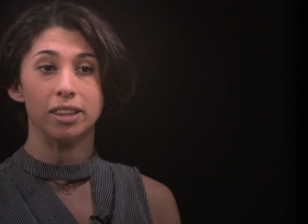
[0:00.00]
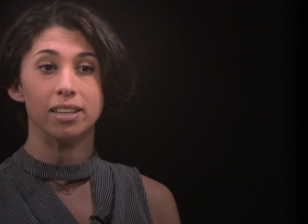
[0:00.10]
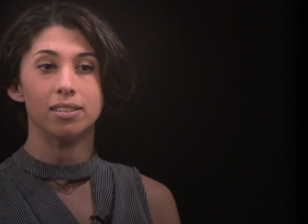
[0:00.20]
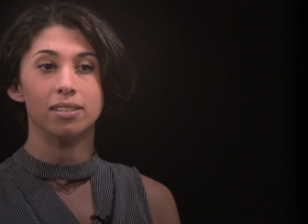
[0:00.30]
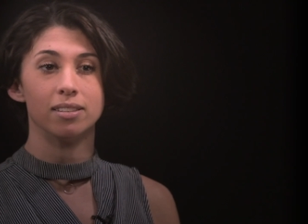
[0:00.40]
But
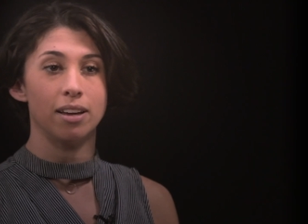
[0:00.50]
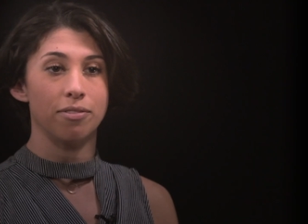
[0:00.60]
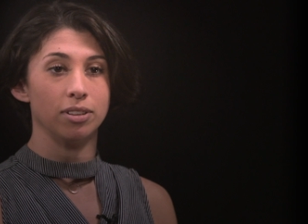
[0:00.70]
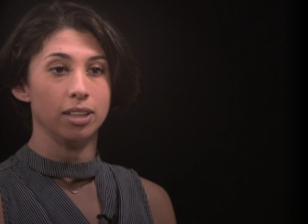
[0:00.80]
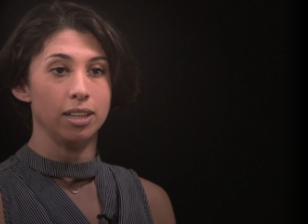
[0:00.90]
this is
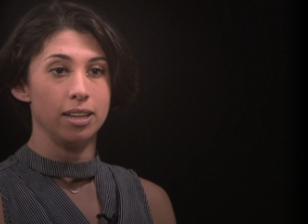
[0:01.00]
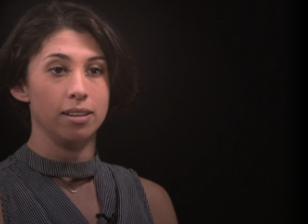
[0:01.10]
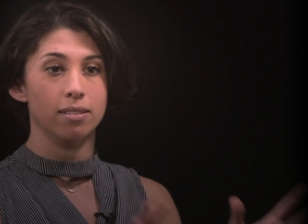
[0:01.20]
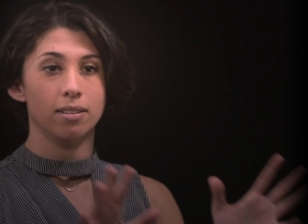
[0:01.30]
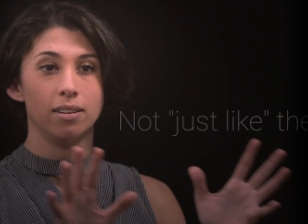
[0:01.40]

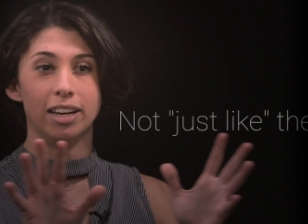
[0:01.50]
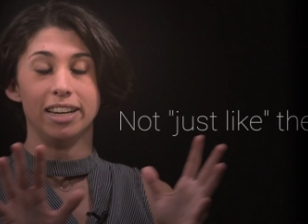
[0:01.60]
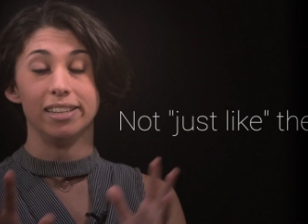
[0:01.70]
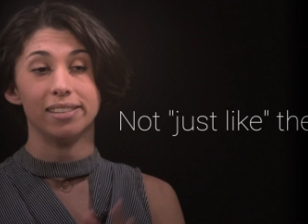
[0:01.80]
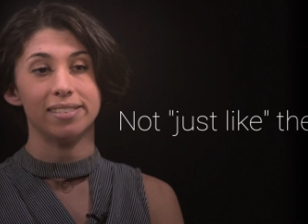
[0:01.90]
definitely
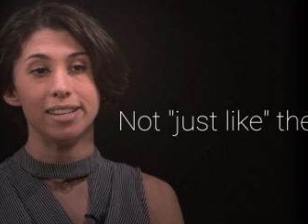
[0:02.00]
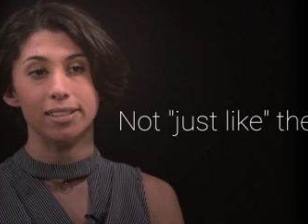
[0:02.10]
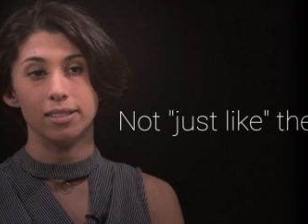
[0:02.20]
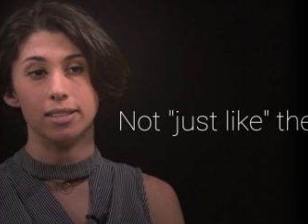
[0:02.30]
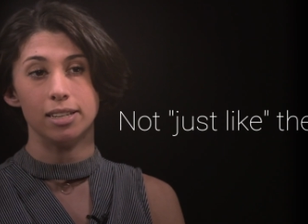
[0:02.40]
a
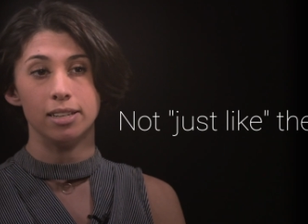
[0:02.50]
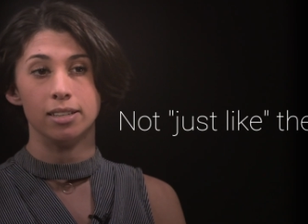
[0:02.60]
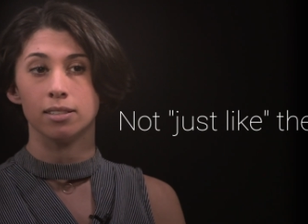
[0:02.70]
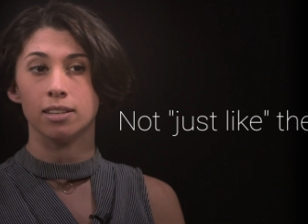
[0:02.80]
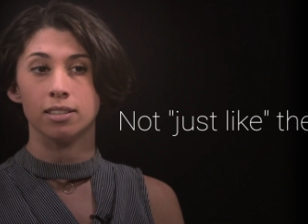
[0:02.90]
distinct
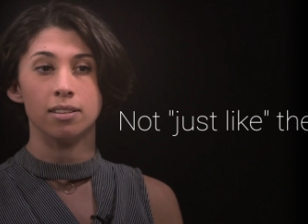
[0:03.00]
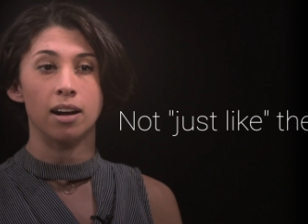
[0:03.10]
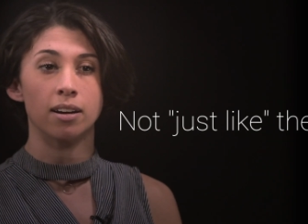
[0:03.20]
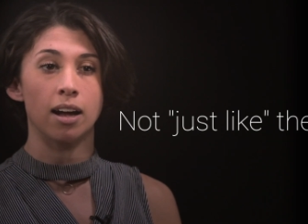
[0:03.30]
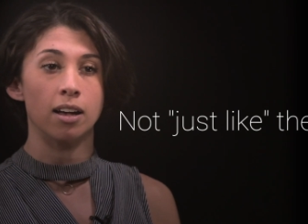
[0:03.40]
disease. It's
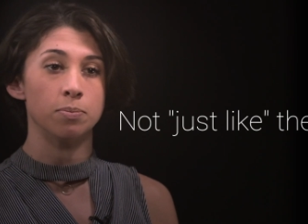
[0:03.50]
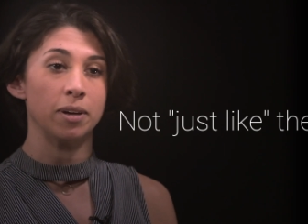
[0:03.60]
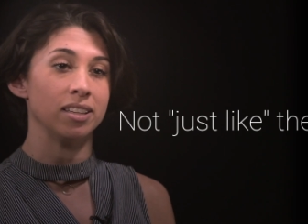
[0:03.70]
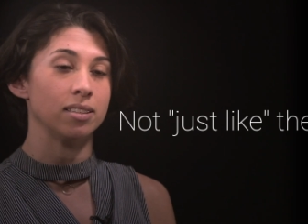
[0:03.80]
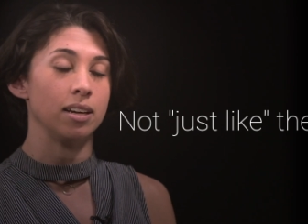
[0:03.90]
not caused
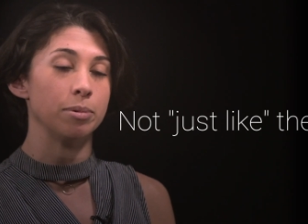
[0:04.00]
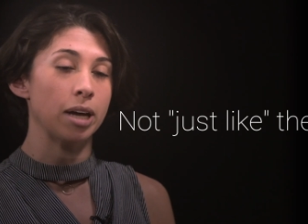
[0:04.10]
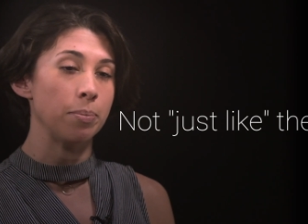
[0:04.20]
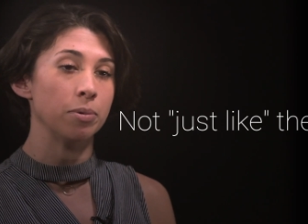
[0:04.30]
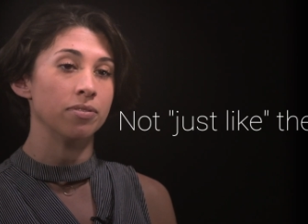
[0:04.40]
by the same
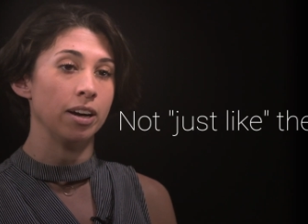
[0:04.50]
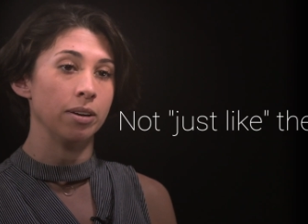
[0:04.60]
type of